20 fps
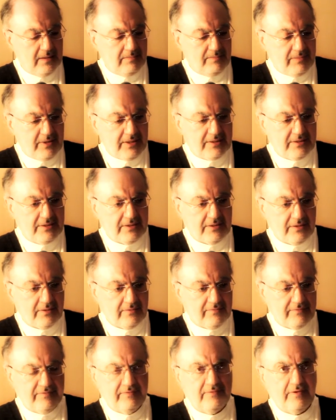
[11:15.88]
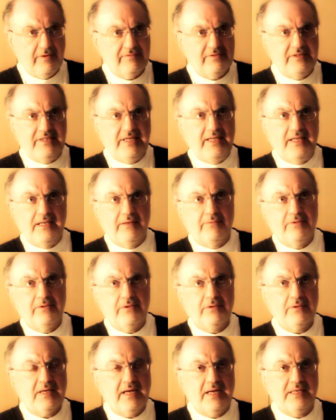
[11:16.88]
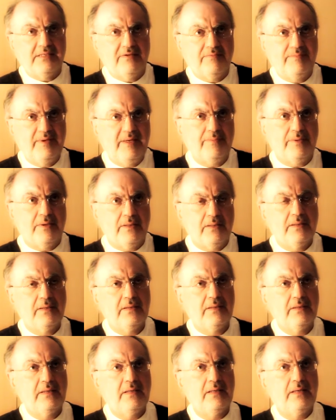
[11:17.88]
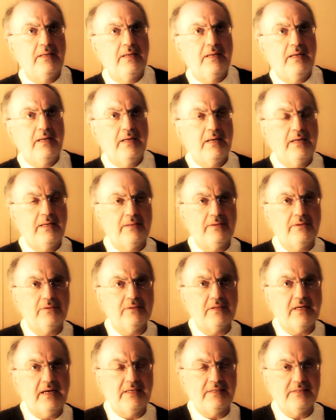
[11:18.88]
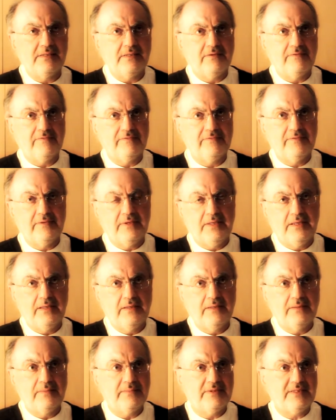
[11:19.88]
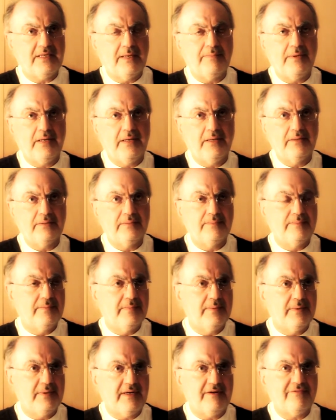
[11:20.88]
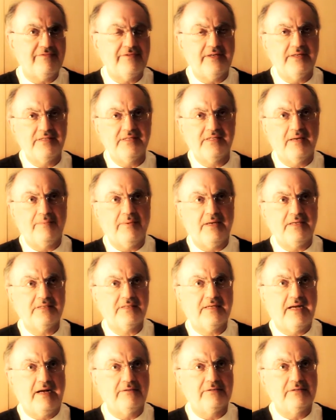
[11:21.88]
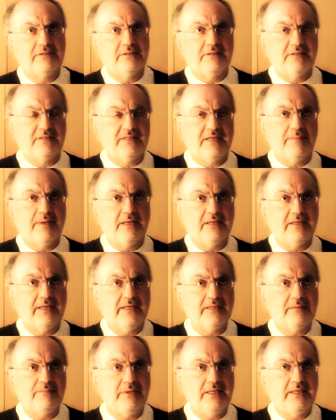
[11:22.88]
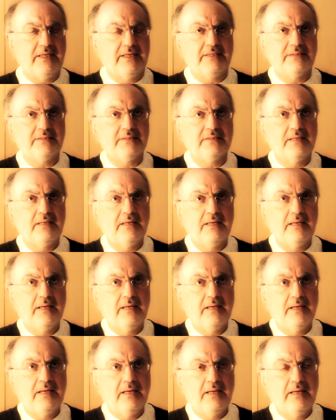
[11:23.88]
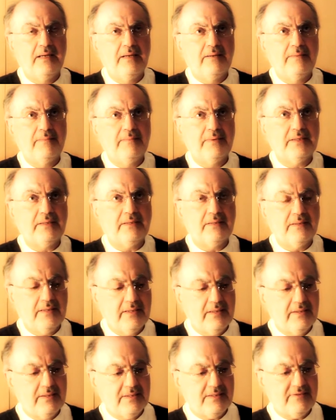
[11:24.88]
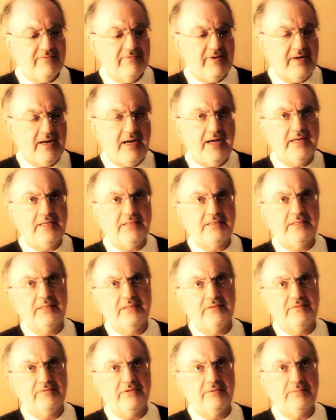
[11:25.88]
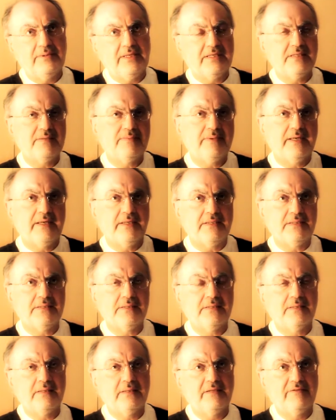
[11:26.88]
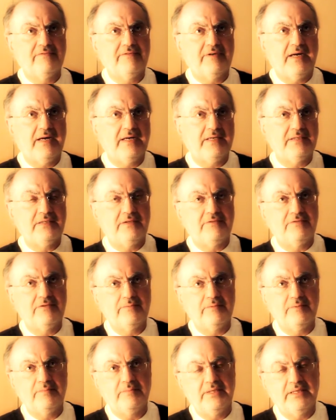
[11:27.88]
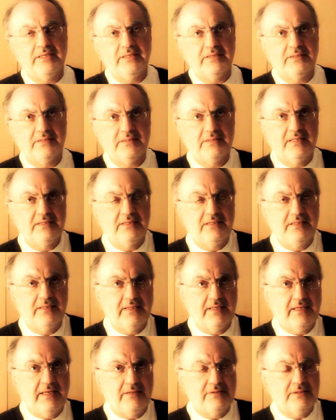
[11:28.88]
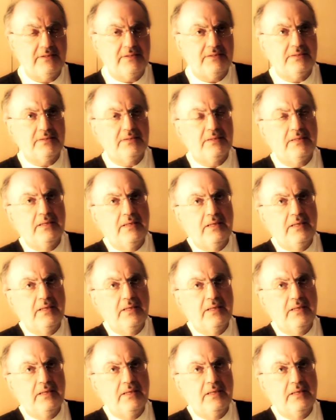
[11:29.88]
burden of dealing with all kinds of people, and all kinds of, some are ruffians, some are scoundrels, some are great beings. But this variety of human experience, the variety of human beings that he encounters,